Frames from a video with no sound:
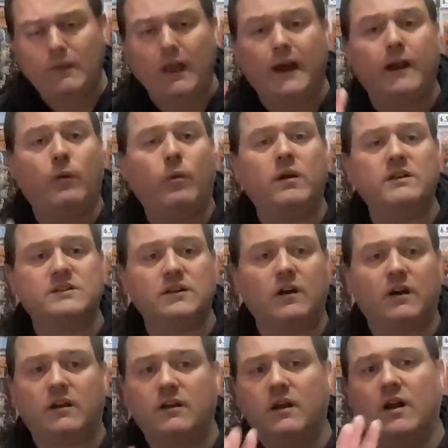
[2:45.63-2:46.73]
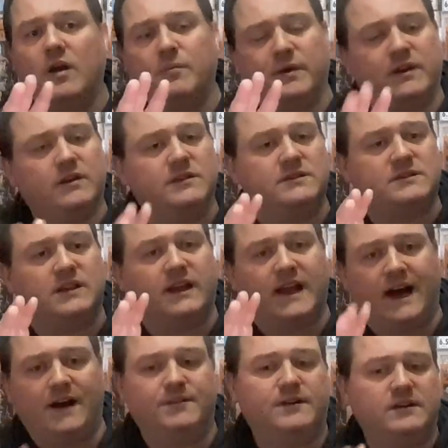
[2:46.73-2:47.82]
and I wanted to like it because the
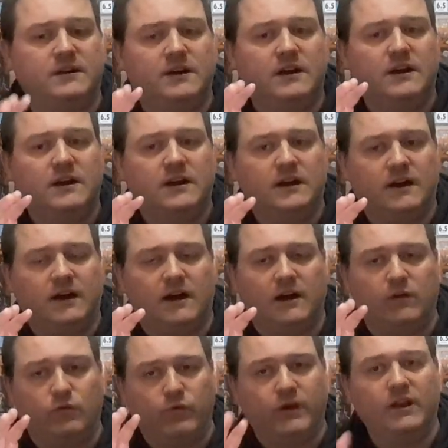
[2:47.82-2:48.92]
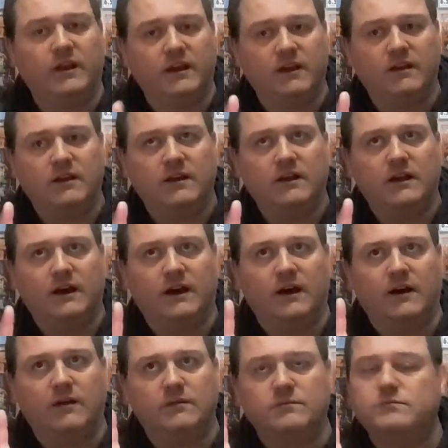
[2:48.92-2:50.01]
cover really
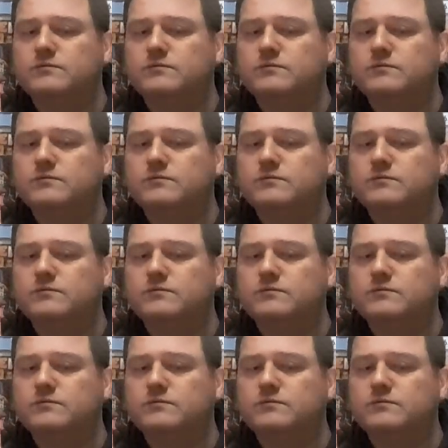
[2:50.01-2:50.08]
kind